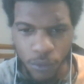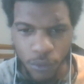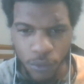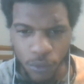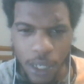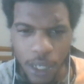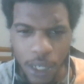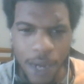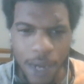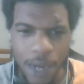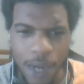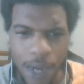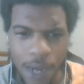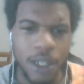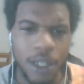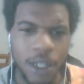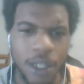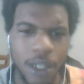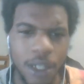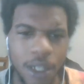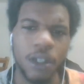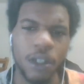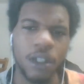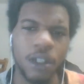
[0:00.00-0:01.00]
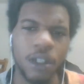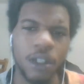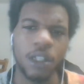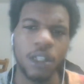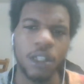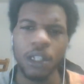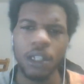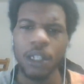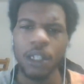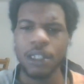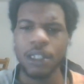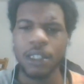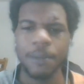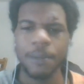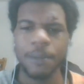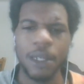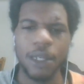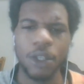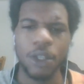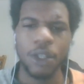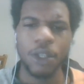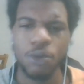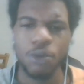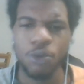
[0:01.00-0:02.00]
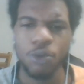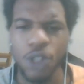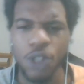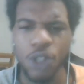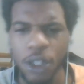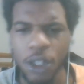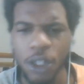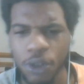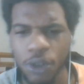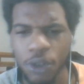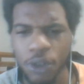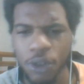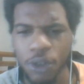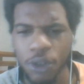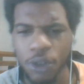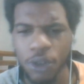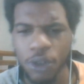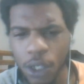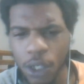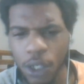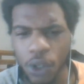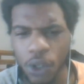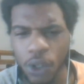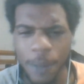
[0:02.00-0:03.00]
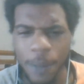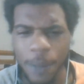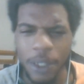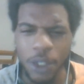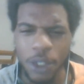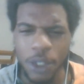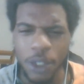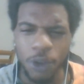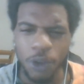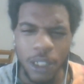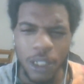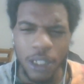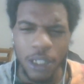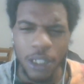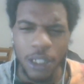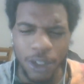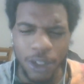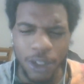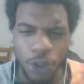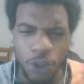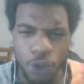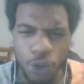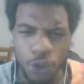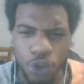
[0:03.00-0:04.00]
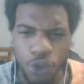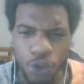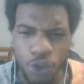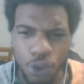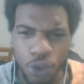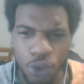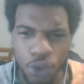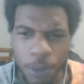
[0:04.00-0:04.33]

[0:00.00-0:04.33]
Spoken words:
I will leave the link to my YouTube channel down below. I'll be doing a lot on YouTube.